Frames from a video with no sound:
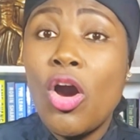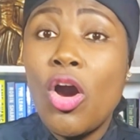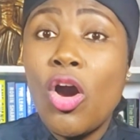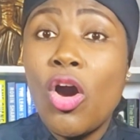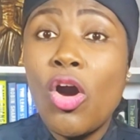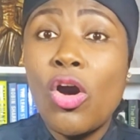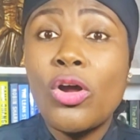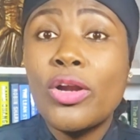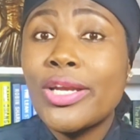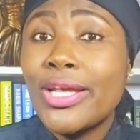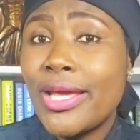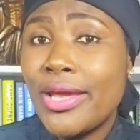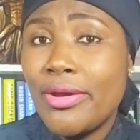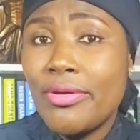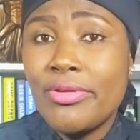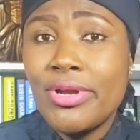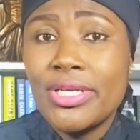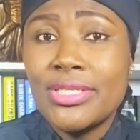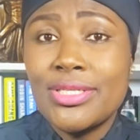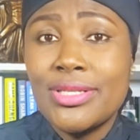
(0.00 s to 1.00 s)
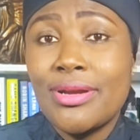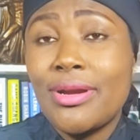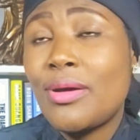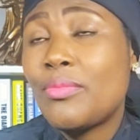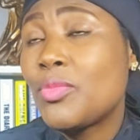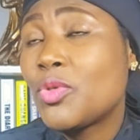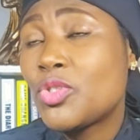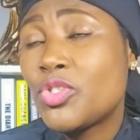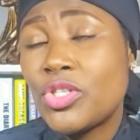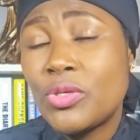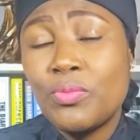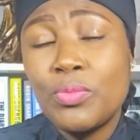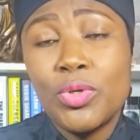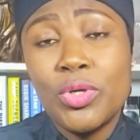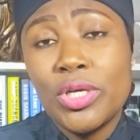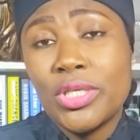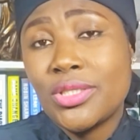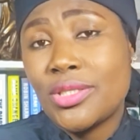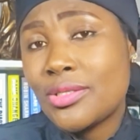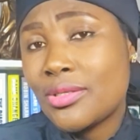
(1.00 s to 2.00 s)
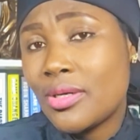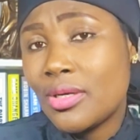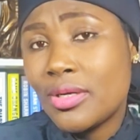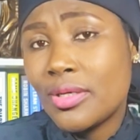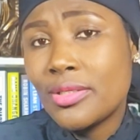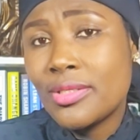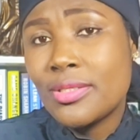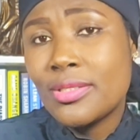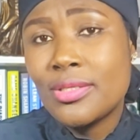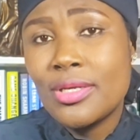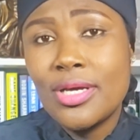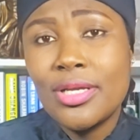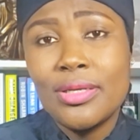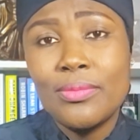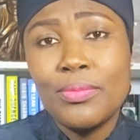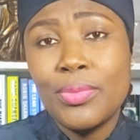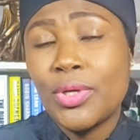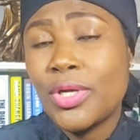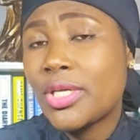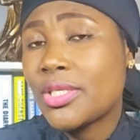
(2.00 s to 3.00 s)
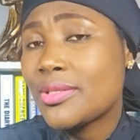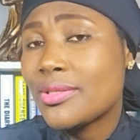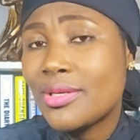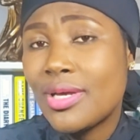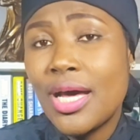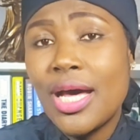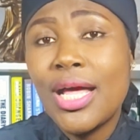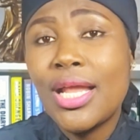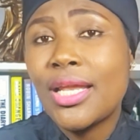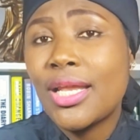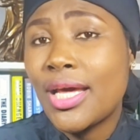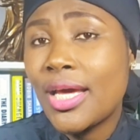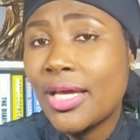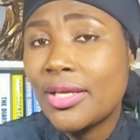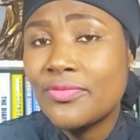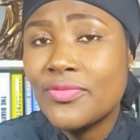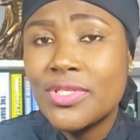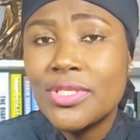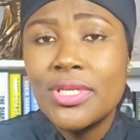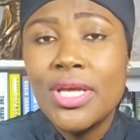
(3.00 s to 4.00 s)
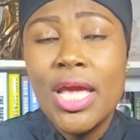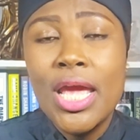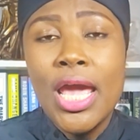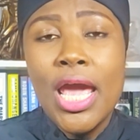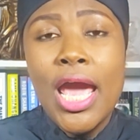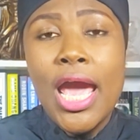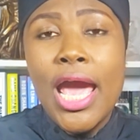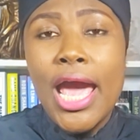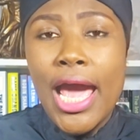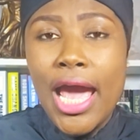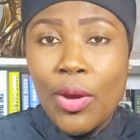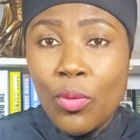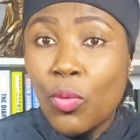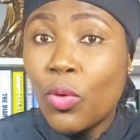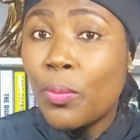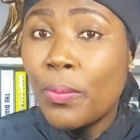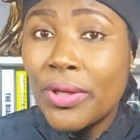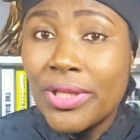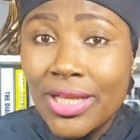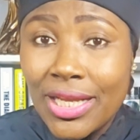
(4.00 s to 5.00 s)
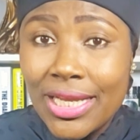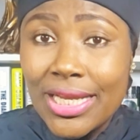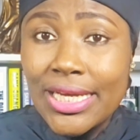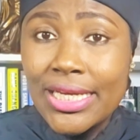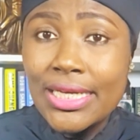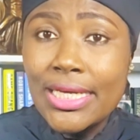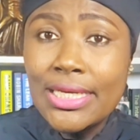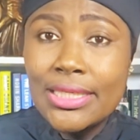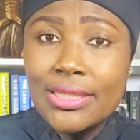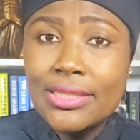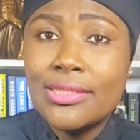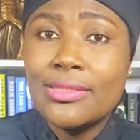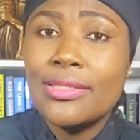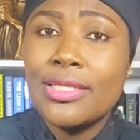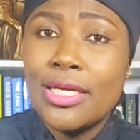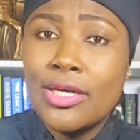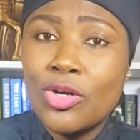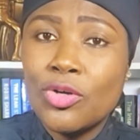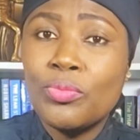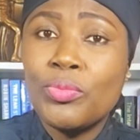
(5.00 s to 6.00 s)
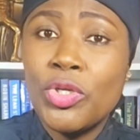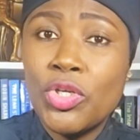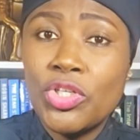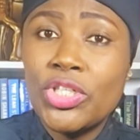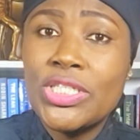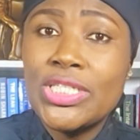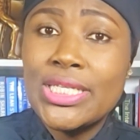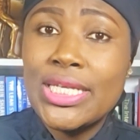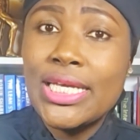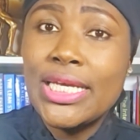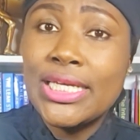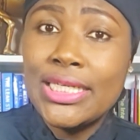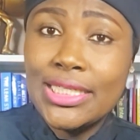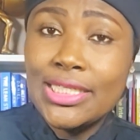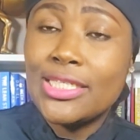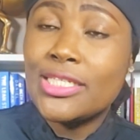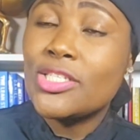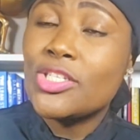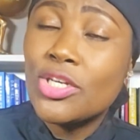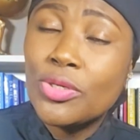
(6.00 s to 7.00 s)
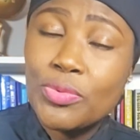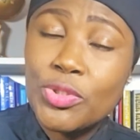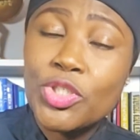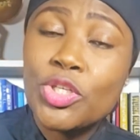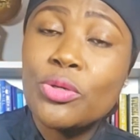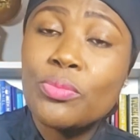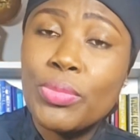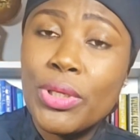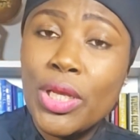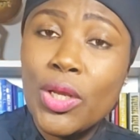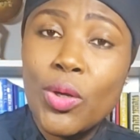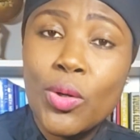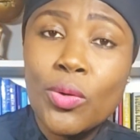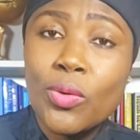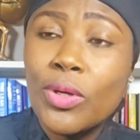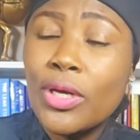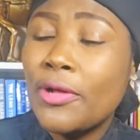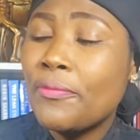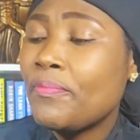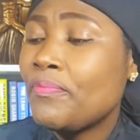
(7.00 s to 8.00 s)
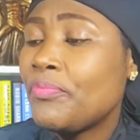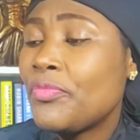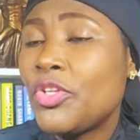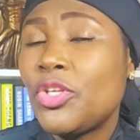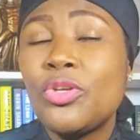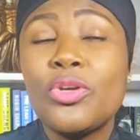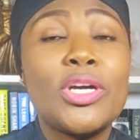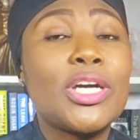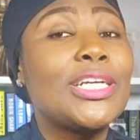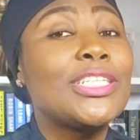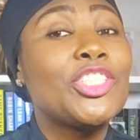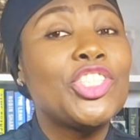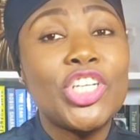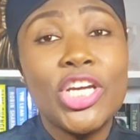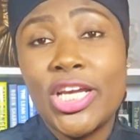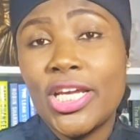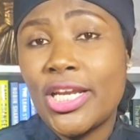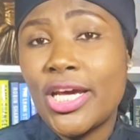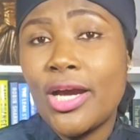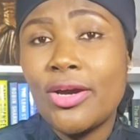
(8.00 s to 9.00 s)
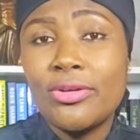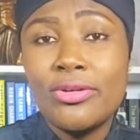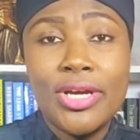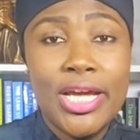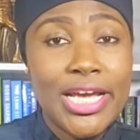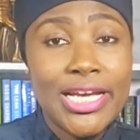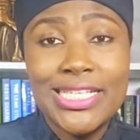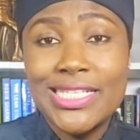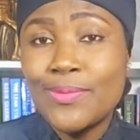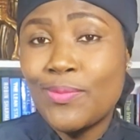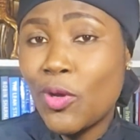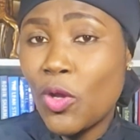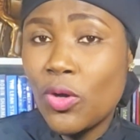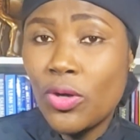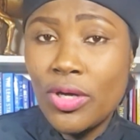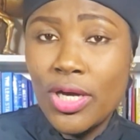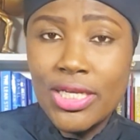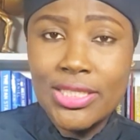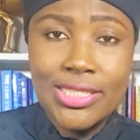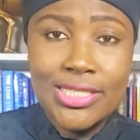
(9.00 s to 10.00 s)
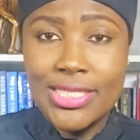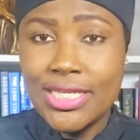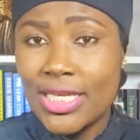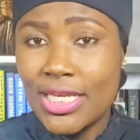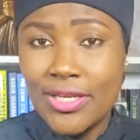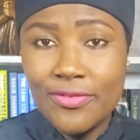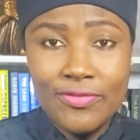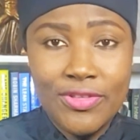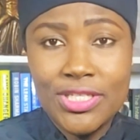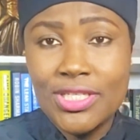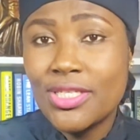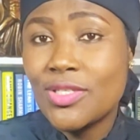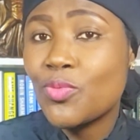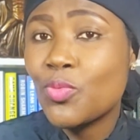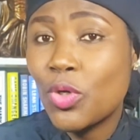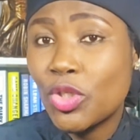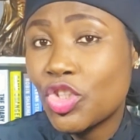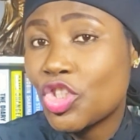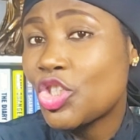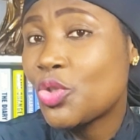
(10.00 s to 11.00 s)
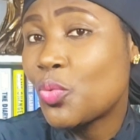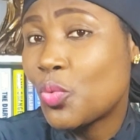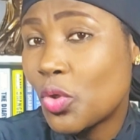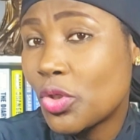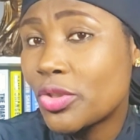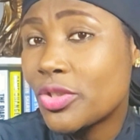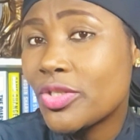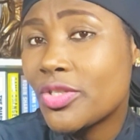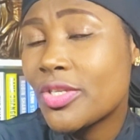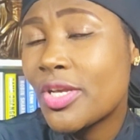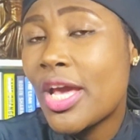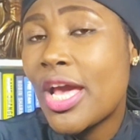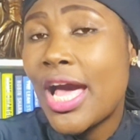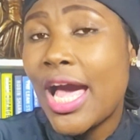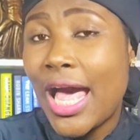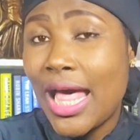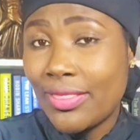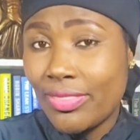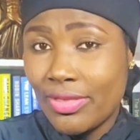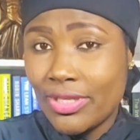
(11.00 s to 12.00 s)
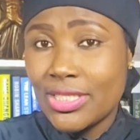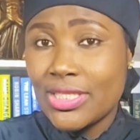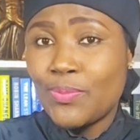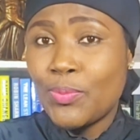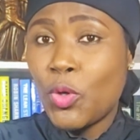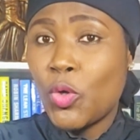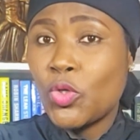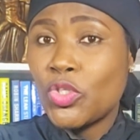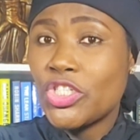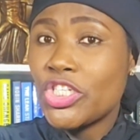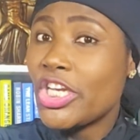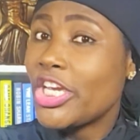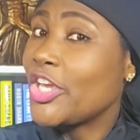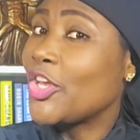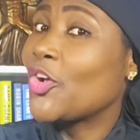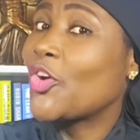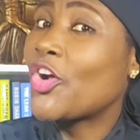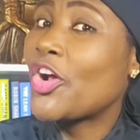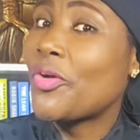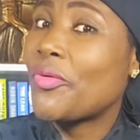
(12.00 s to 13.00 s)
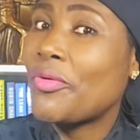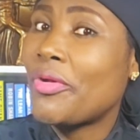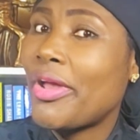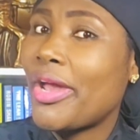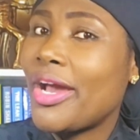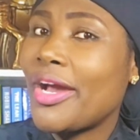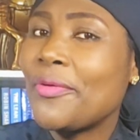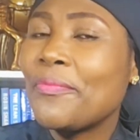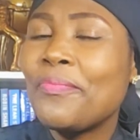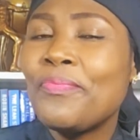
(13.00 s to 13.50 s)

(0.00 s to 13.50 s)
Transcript: all the areas that are most important to us and important to our lives. I will put the link to the community in the description below. You can check it out, explore, and see if this is what you want at this point in your career.